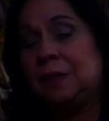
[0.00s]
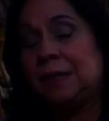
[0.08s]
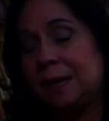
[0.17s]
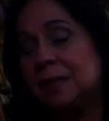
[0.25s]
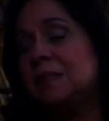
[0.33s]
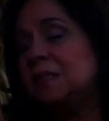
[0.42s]

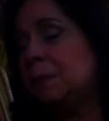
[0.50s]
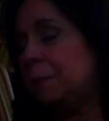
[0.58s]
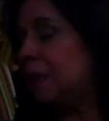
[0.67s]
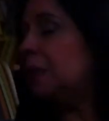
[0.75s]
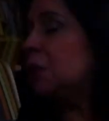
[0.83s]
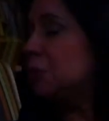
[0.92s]
yes, the
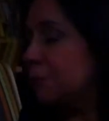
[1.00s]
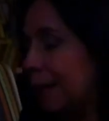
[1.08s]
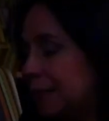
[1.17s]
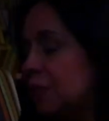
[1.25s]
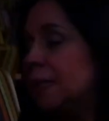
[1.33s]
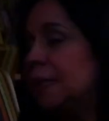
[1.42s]
many
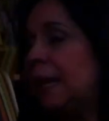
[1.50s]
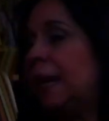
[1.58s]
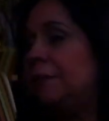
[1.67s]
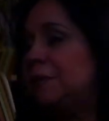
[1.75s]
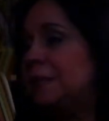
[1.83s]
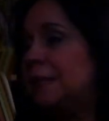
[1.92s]
tragic
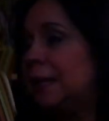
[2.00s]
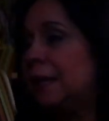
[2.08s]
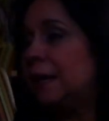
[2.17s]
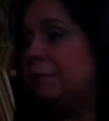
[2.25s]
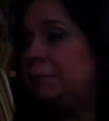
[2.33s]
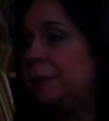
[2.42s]
lives that
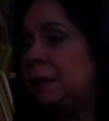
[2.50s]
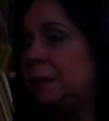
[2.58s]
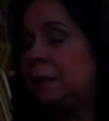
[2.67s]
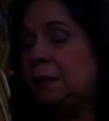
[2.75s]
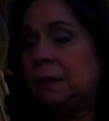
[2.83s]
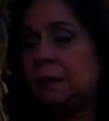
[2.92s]
have
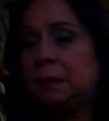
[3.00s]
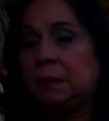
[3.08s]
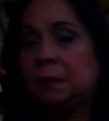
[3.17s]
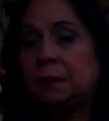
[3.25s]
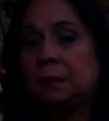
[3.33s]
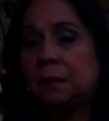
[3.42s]
been
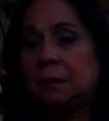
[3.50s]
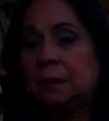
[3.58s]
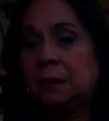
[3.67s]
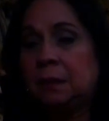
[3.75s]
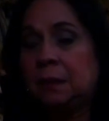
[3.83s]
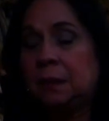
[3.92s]
uh,
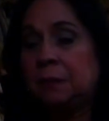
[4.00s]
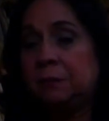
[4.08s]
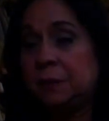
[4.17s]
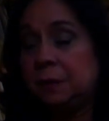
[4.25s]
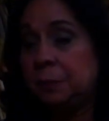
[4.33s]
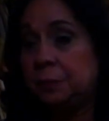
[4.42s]

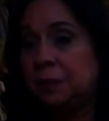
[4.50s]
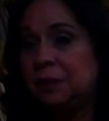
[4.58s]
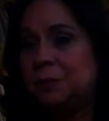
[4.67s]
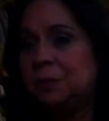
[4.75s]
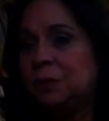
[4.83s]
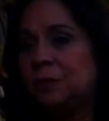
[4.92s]
lived in the
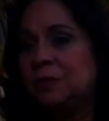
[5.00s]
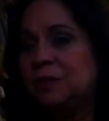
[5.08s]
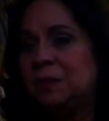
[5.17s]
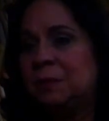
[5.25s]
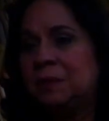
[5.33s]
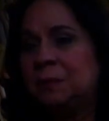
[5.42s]
Bronx, but
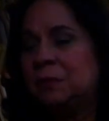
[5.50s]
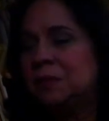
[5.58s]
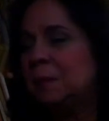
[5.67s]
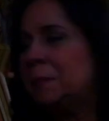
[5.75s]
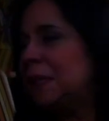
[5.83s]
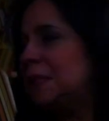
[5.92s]
also the, the
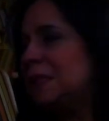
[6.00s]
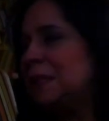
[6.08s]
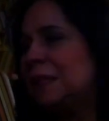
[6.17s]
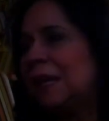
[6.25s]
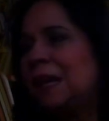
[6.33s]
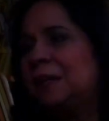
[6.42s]
most
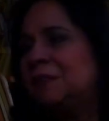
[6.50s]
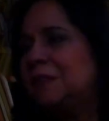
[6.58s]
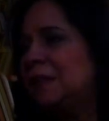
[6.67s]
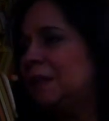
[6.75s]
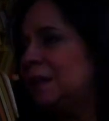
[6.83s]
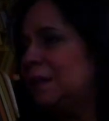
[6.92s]
amazing lives
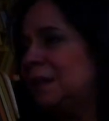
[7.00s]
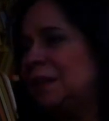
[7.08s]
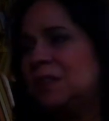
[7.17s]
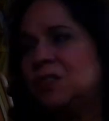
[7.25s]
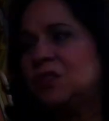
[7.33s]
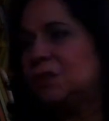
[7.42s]
that, and
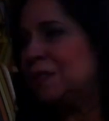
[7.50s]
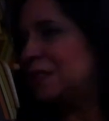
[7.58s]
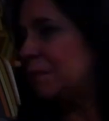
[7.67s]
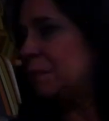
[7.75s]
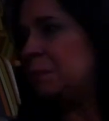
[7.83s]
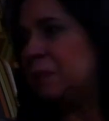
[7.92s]
histories
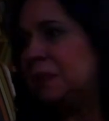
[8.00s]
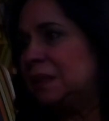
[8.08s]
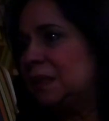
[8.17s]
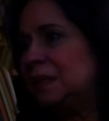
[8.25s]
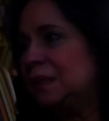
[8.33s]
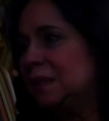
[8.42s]
have been built
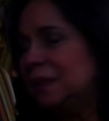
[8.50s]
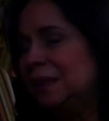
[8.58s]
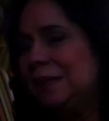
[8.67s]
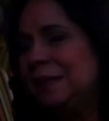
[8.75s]
here.